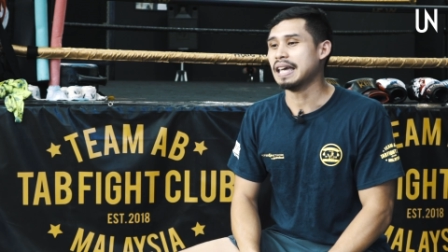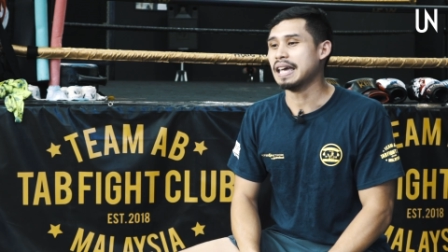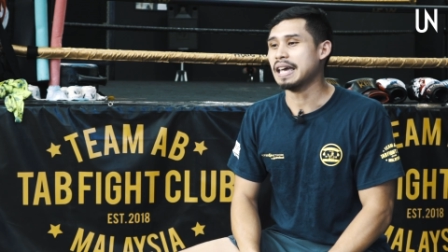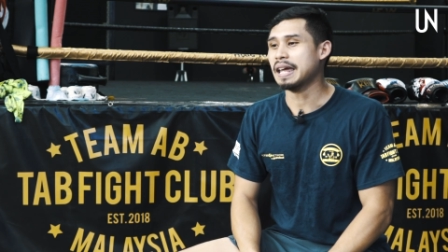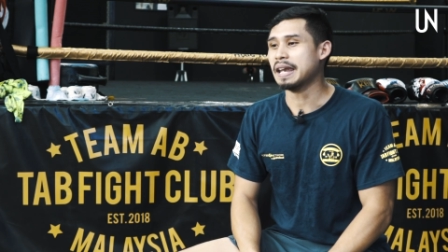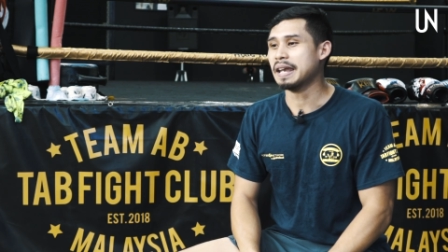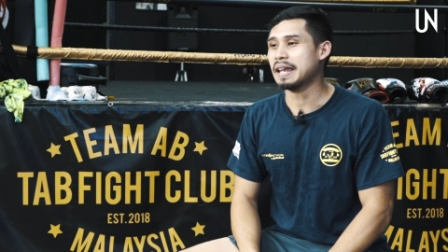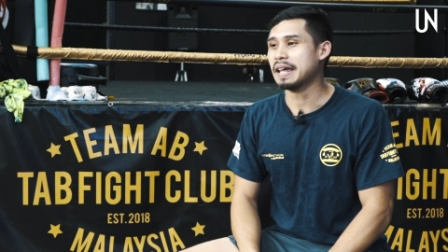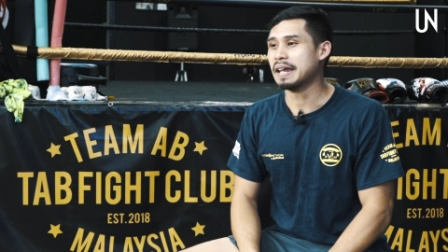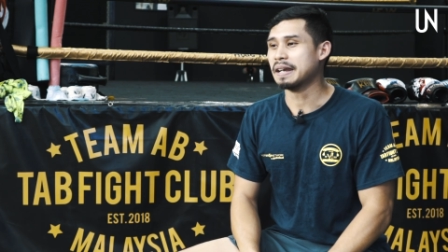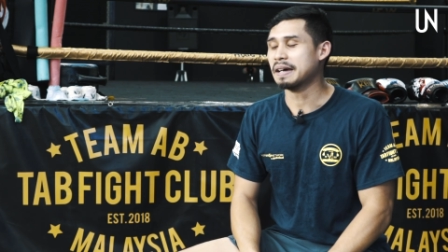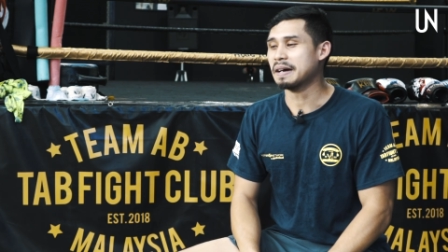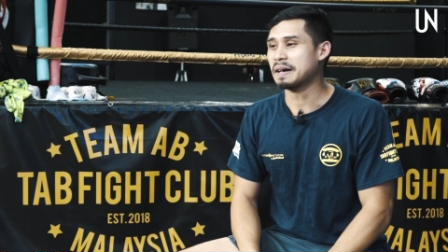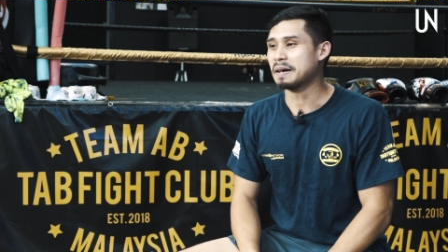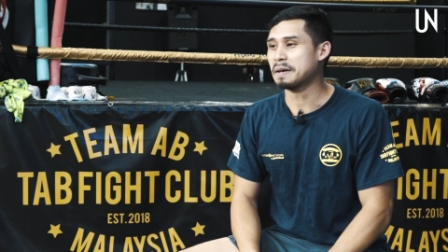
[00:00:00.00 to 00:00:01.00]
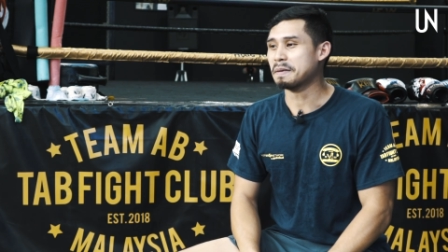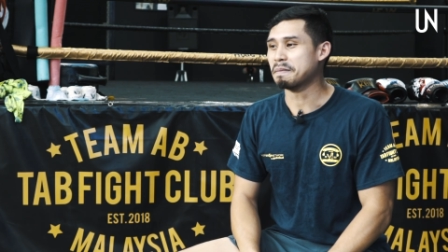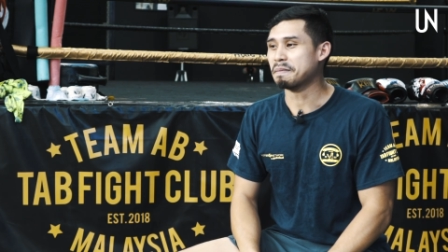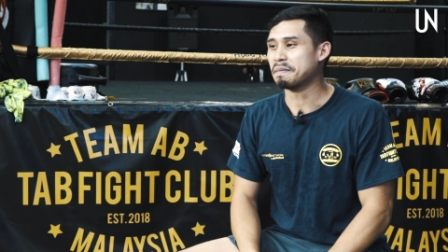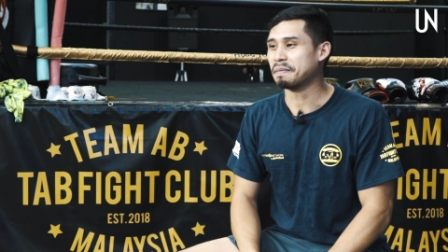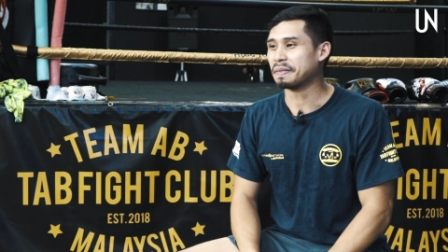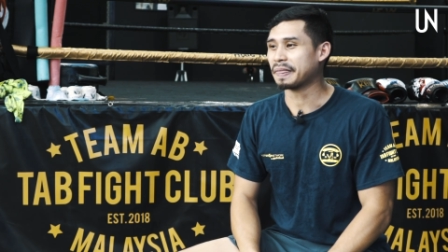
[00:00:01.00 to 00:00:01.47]
And then,
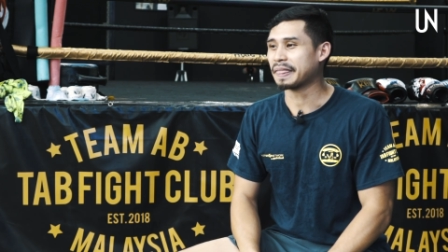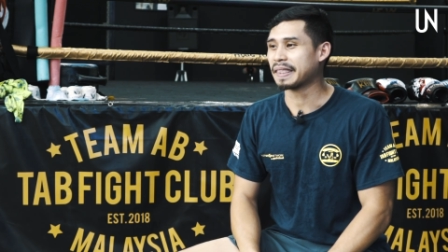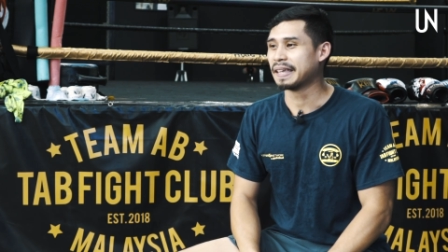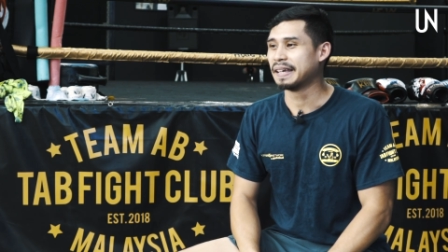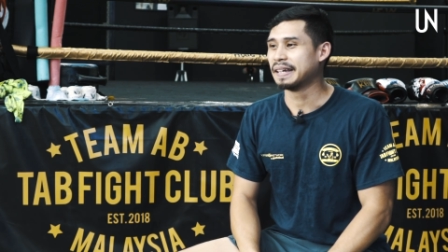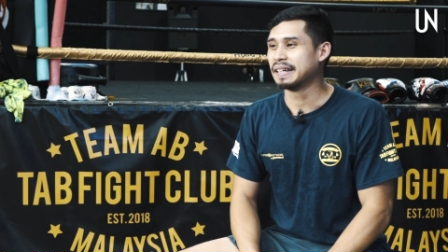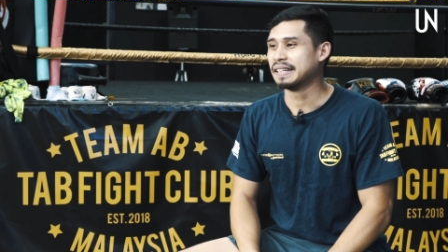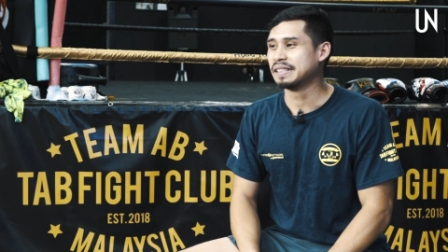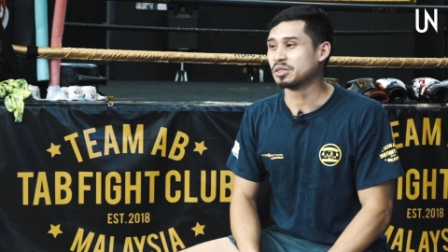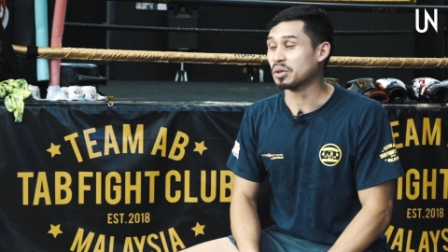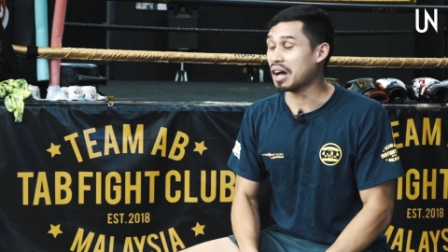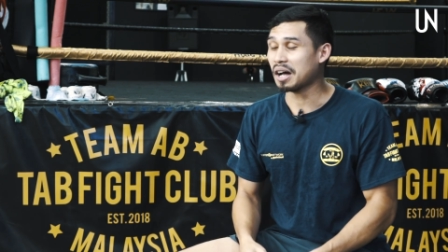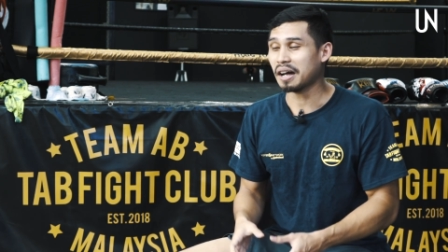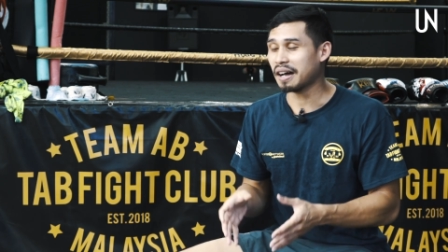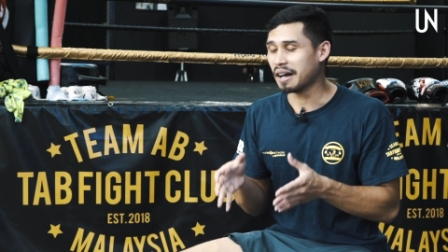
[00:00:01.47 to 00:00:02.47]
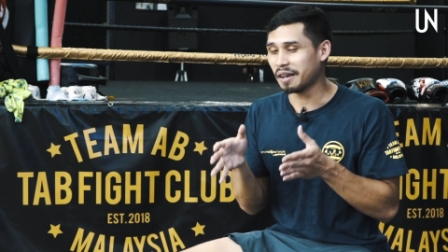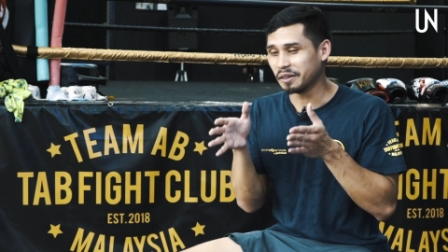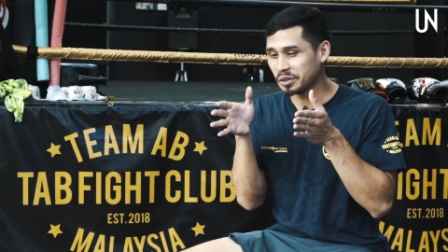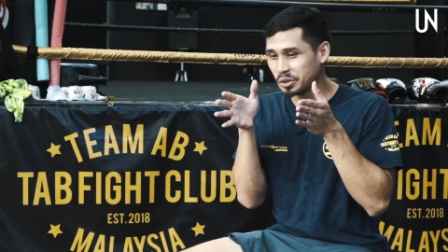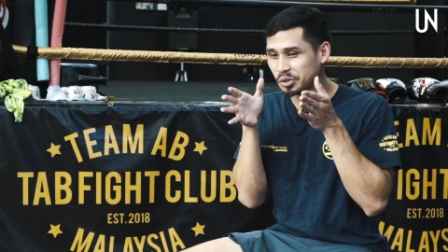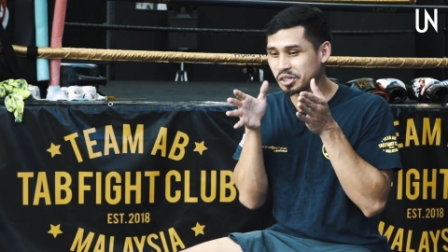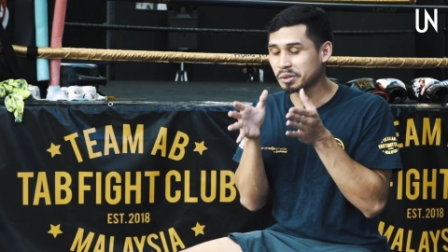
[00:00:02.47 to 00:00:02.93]
so
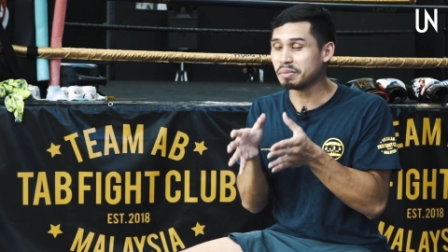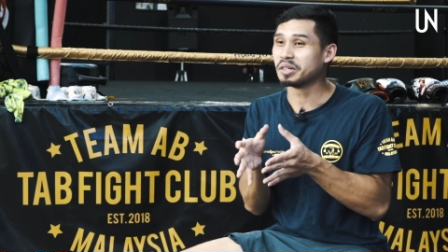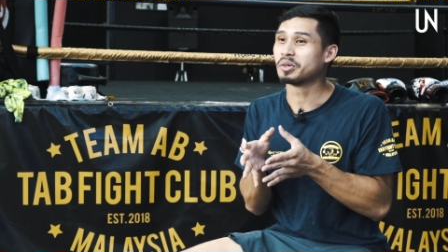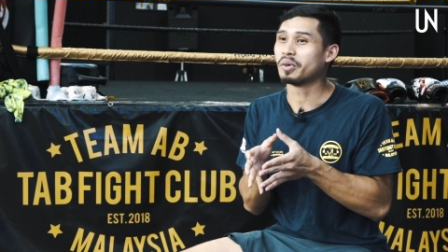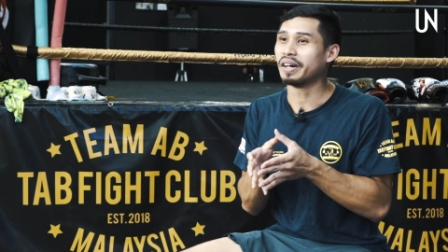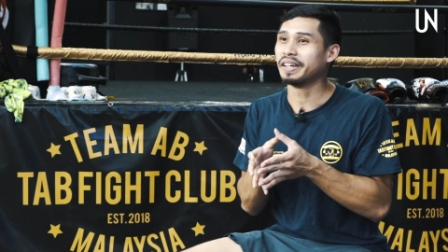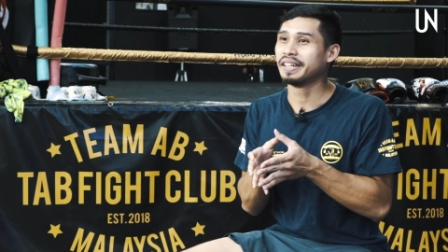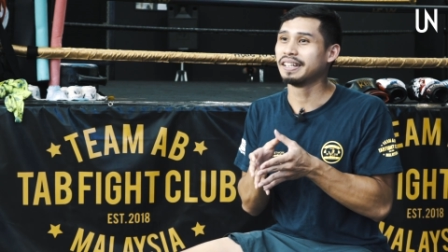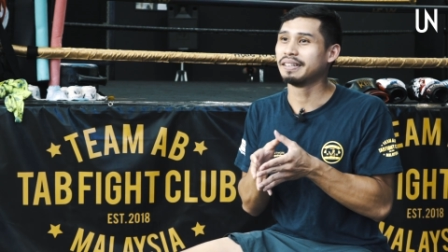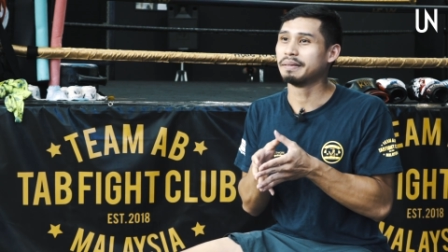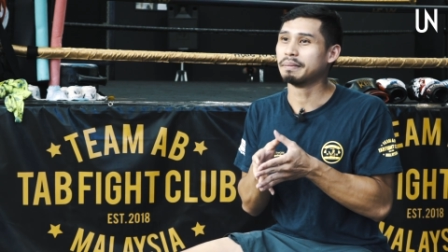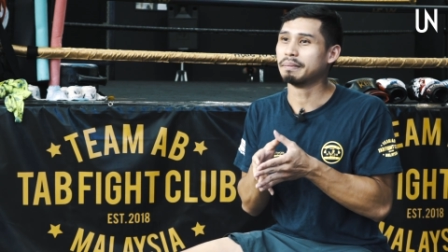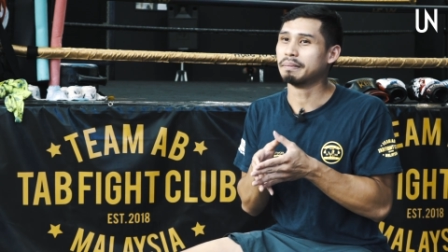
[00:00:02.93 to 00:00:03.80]
I'll usually be quiet,